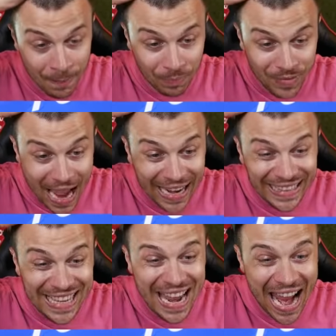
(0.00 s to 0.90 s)

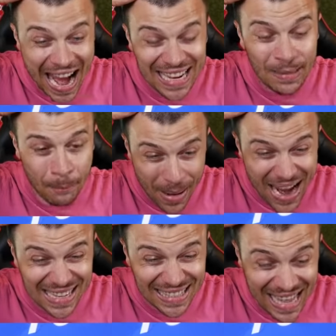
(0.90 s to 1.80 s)
98
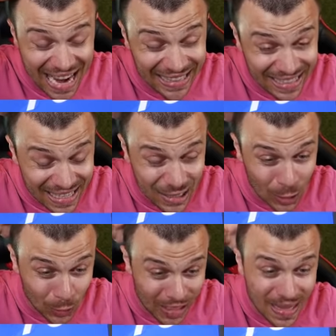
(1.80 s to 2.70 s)
pace, 96
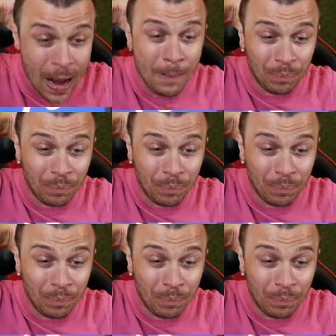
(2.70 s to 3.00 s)
shooting,